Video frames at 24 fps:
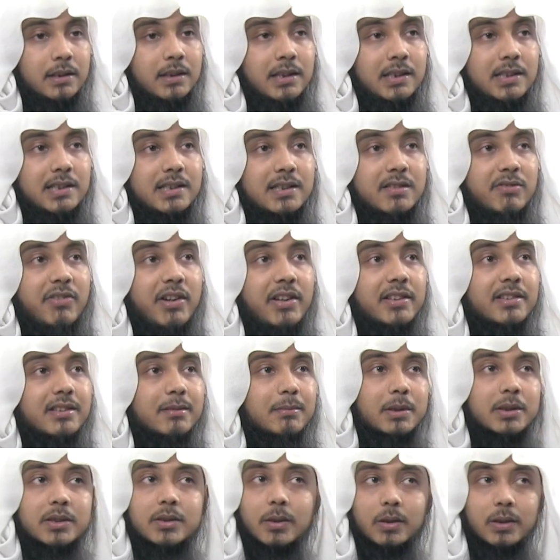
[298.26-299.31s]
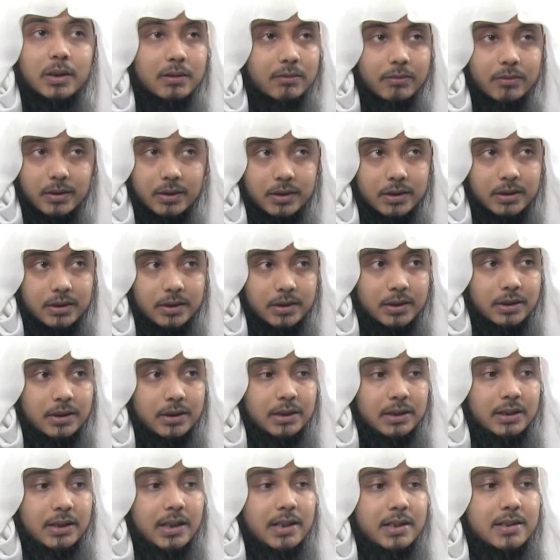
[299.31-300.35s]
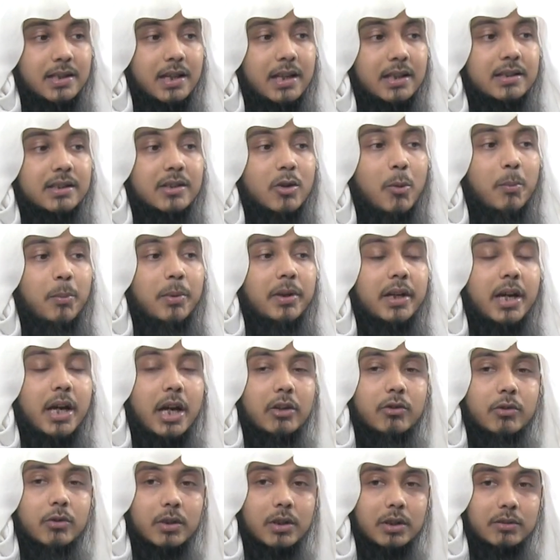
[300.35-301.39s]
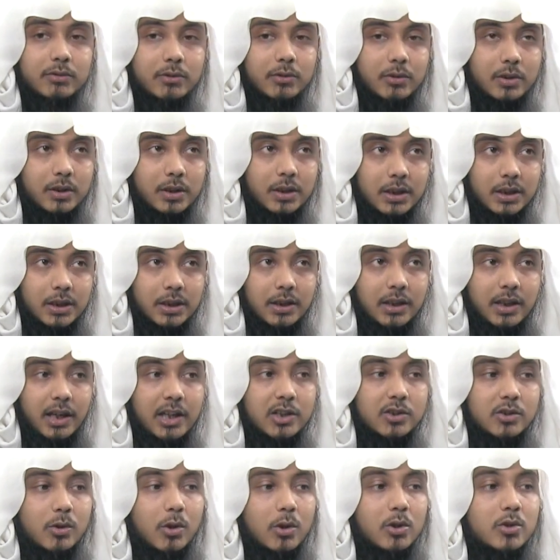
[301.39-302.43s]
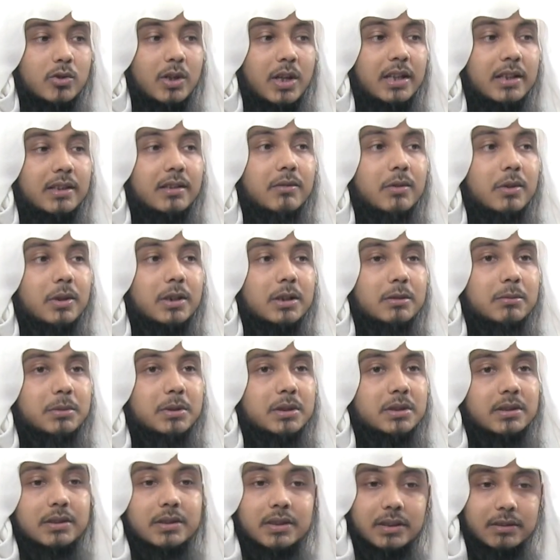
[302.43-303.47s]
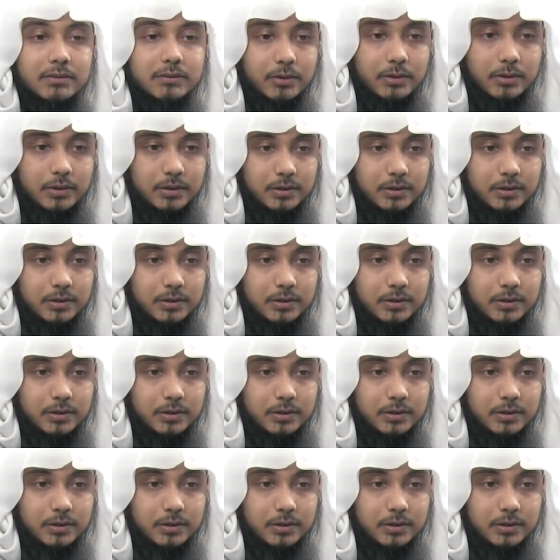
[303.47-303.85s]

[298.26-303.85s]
is at a fundamental level. It's at the obligatory level. It's also at the recommended level.